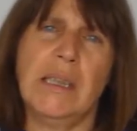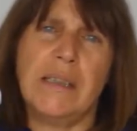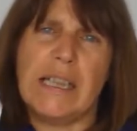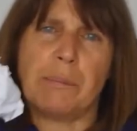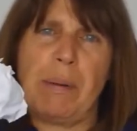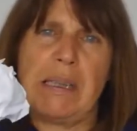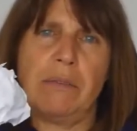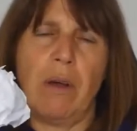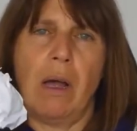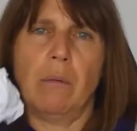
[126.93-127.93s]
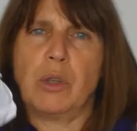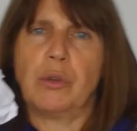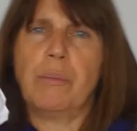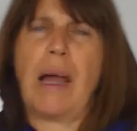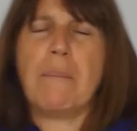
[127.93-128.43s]
This piece of art was
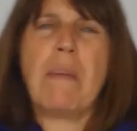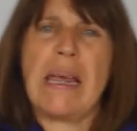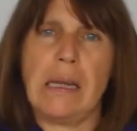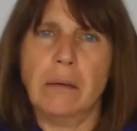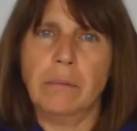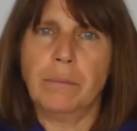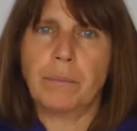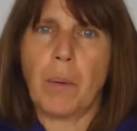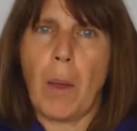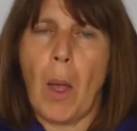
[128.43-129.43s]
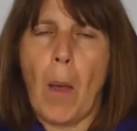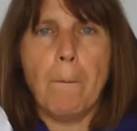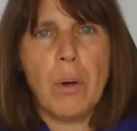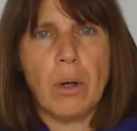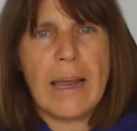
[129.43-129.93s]
done by me.
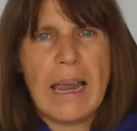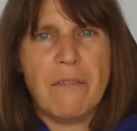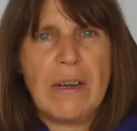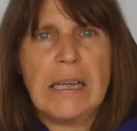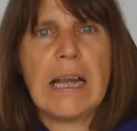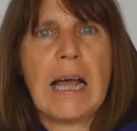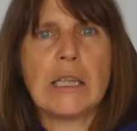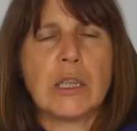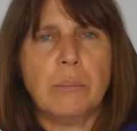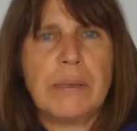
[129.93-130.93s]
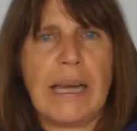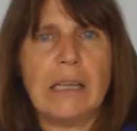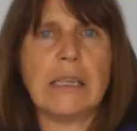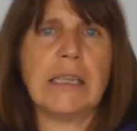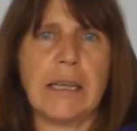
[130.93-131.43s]
But if it had somebody
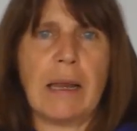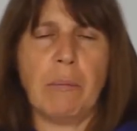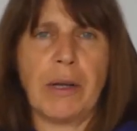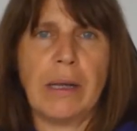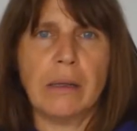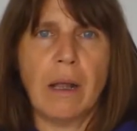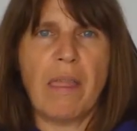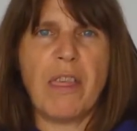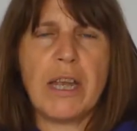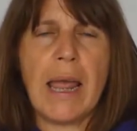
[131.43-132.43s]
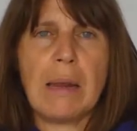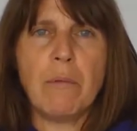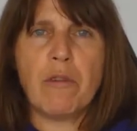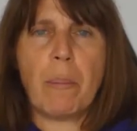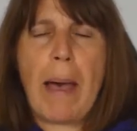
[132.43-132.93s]
else's name on it, the name
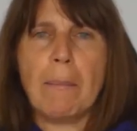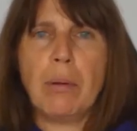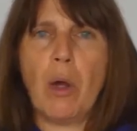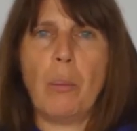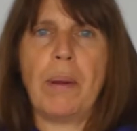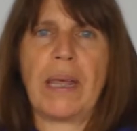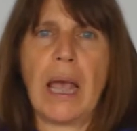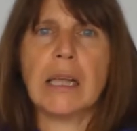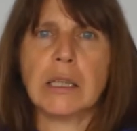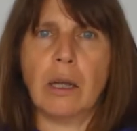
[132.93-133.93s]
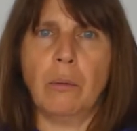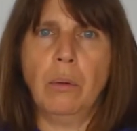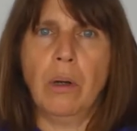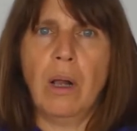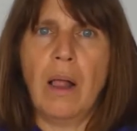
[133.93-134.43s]
of Pablo Picasso,
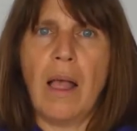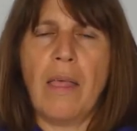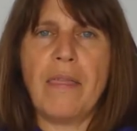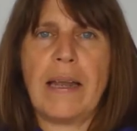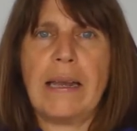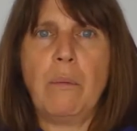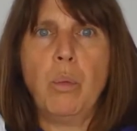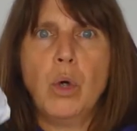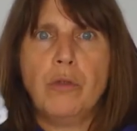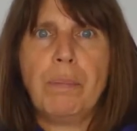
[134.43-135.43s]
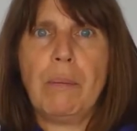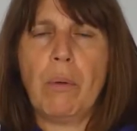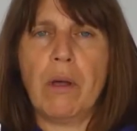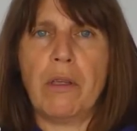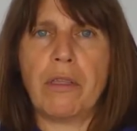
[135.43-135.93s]
then it would be
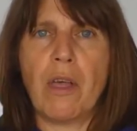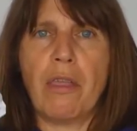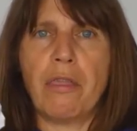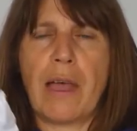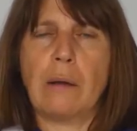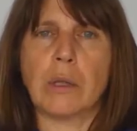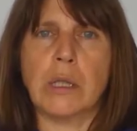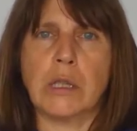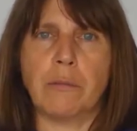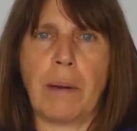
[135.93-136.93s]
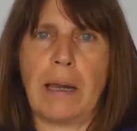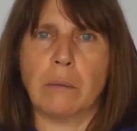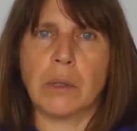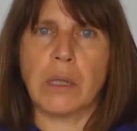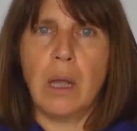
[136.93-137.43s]
worth thousands of
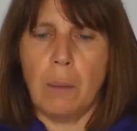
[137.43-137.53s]
pounds.